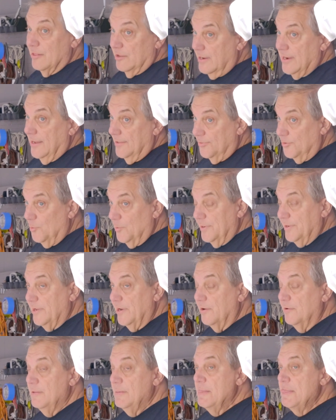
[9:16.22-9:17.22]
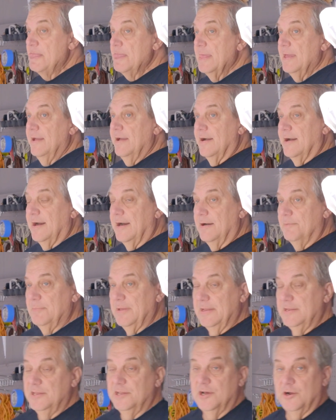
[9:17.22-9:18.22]
look out the window.
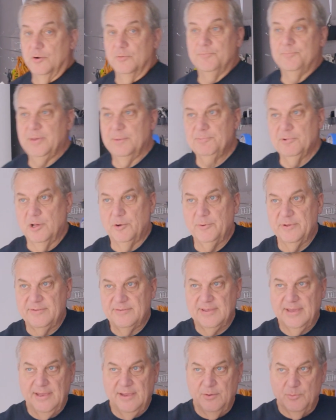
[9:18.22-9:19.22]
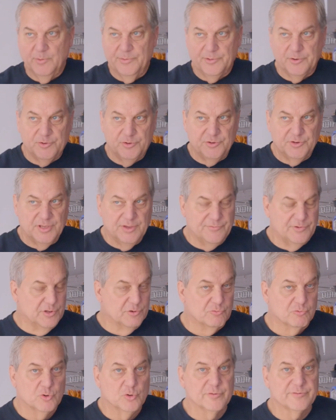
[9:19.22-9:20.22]
And people always say when they're giving you
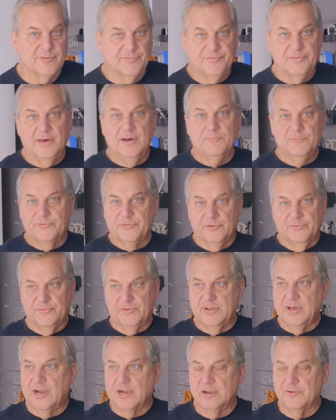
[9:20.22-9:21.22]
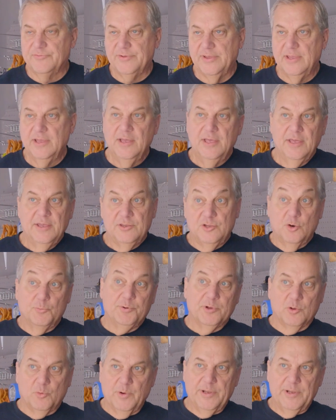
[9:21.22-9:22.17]
rules of thumb for photography, don't put a